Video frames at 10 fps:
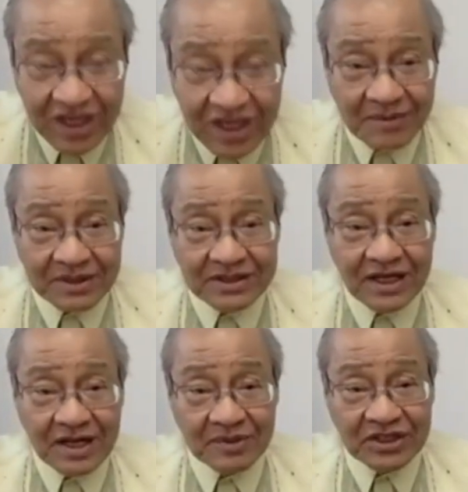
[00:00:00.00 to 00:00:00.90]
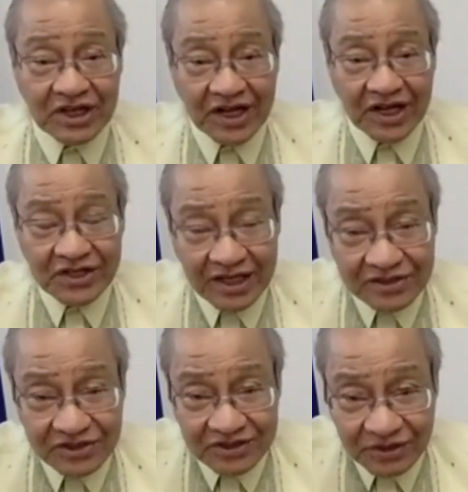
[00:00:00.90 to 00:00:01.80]
But the other
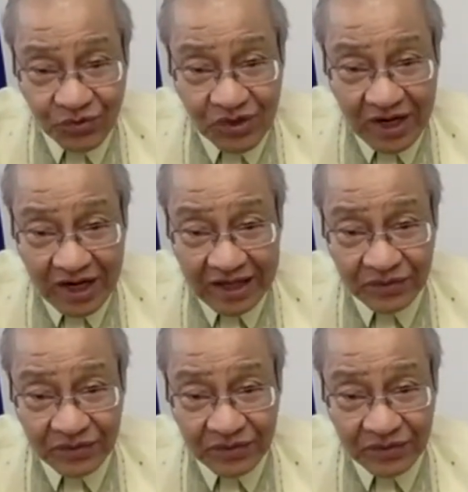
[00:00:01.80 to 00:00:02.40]
lesson in Wuhan